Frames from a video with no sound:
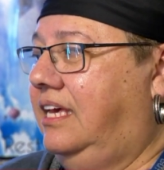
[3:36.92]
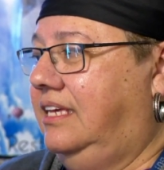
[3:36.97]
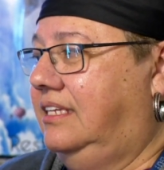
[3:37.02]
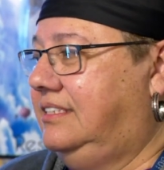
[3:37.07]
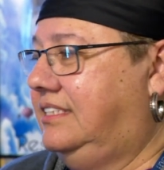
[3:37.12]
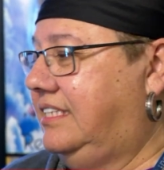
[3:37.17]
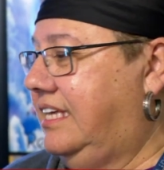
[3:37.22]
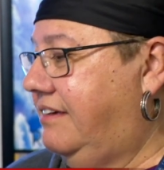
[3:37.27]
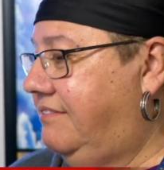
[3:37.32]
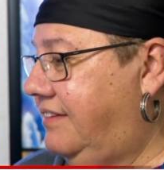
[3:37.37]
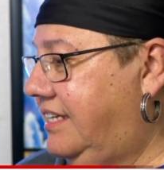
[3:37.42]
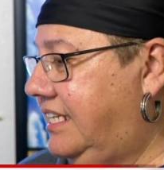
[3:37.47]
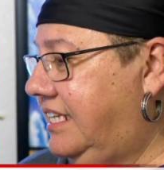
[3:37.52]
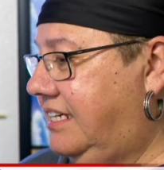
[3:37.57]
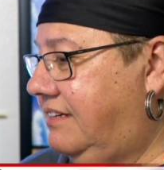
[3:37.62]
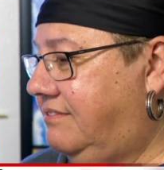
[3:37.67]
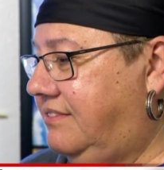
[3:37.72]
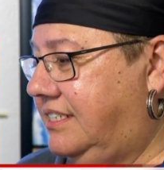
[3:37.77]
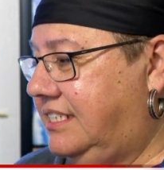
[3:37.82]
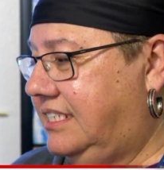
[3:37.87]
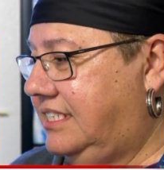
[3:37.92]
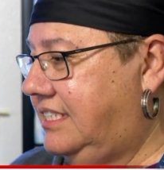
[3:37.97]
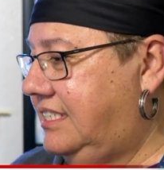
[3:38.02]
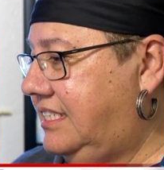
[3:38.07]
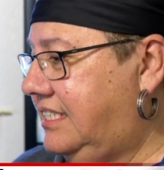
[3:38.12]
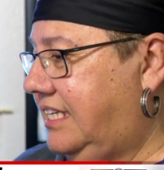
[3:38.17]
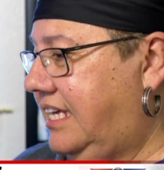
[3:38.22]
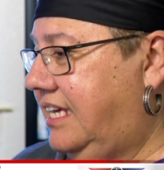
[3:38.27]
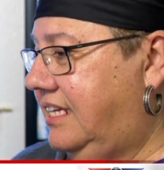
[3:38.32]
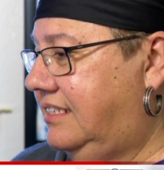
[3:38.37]
7 of
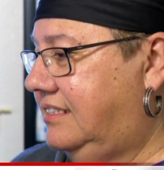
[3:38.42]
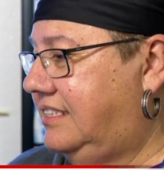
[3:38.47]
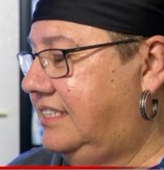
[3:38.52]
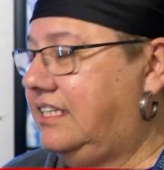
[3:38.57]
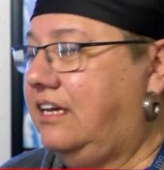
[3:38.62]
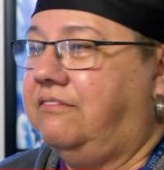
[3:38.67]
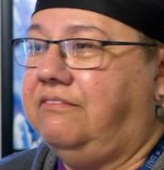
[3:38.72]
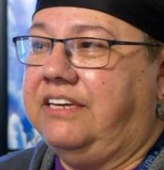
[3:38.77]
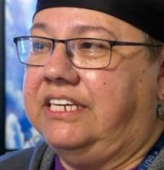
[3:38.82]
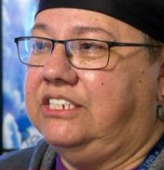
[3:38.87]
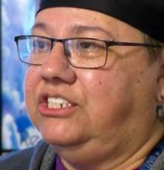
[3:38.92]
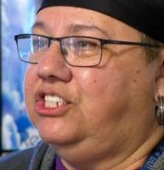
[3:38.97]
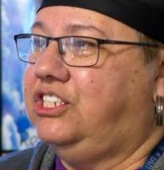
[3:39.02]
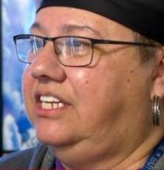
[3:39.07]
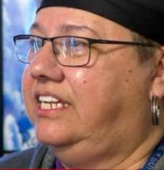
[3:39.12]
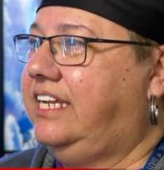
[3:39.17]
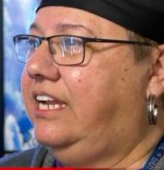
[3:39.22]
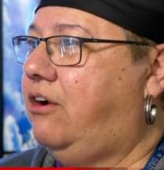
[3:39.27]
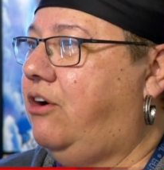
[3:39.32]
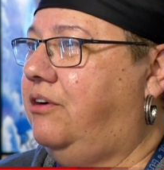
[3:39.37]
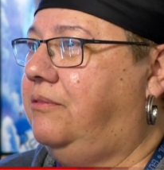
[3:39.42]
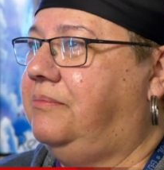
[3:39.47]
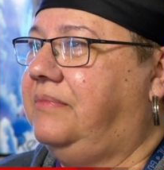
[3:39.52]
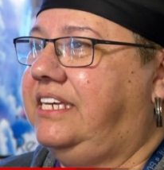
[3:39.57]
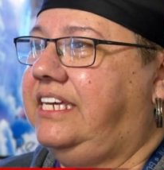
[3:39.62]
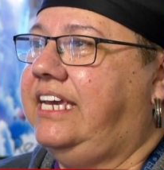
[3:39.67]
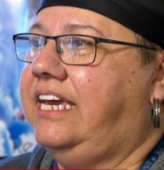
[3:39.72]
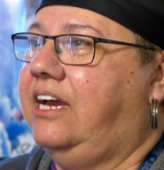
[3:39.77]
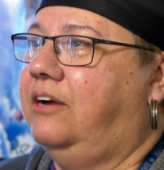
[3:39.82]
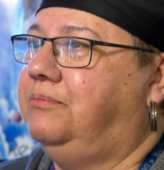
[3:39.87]
us, and Salvation
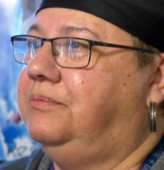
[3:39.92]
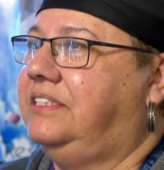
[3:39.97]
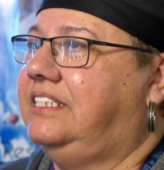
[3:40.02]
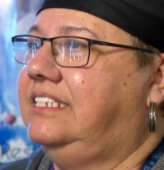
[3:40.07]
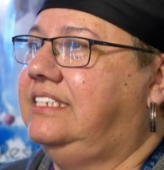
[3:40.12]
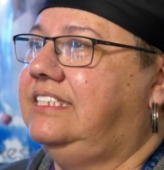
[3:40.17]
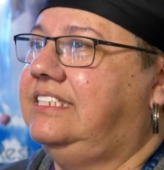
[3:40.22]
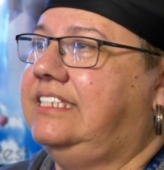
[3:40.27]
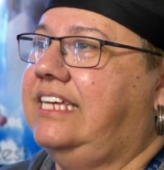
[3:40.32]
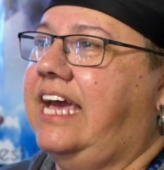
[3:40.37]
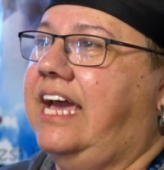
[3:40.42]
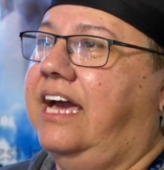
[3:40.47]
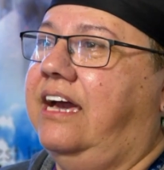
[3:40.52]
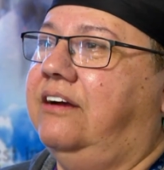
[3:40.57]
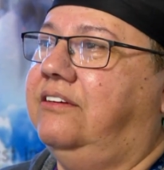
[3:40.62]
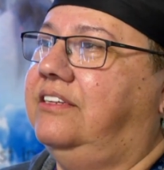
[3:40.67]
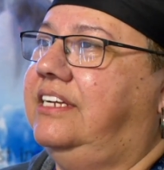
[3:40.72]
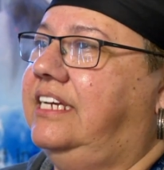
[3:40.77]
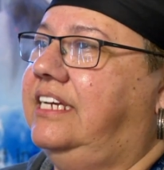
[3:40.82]
Army helped us out.